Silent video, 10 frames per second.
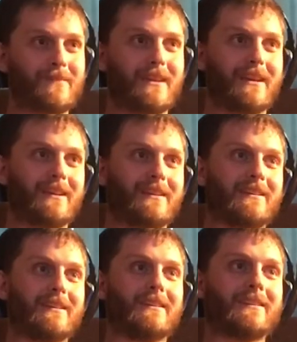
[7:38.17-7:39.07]
And
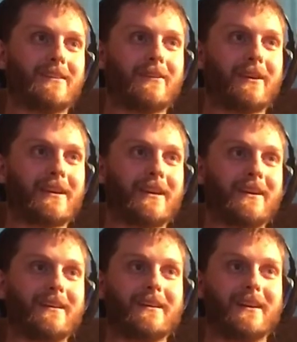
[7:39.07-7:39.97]
I
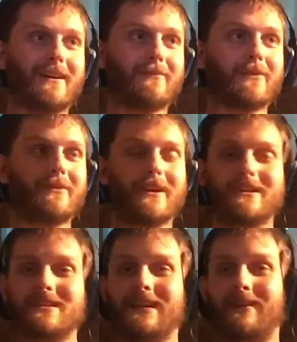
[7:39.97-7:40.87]
can't. I
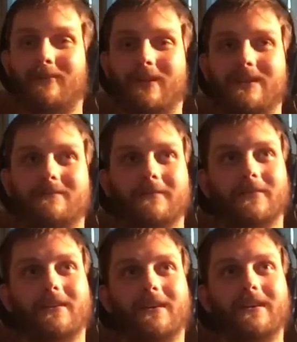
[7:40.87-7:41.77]
just can't wait for the
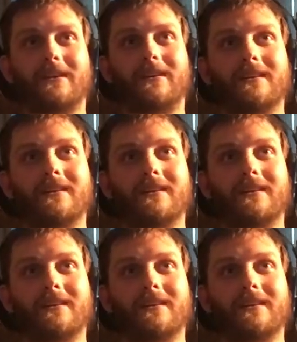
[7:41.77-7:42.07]
day